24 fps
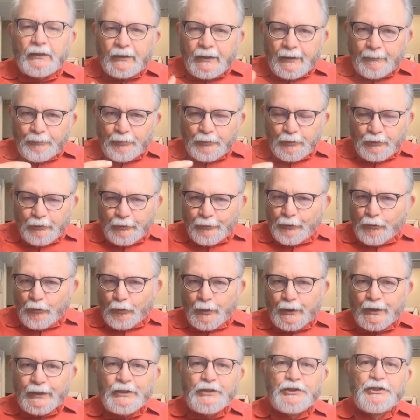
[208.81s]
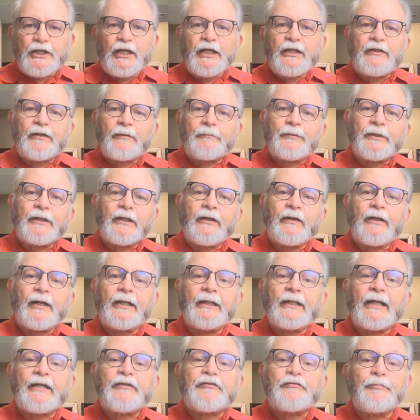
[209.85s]
I put a Gregorian chant up there,
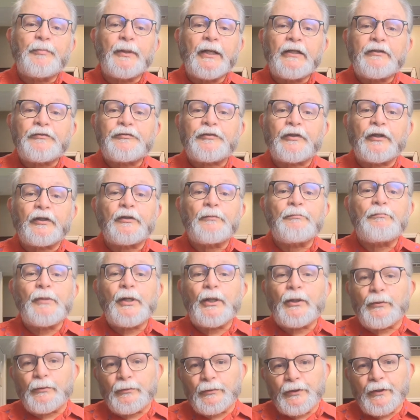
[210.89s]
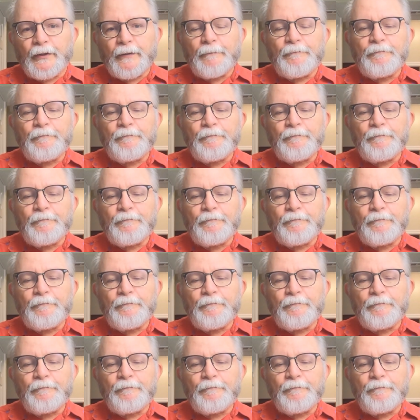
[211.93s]
and that's based on a mode.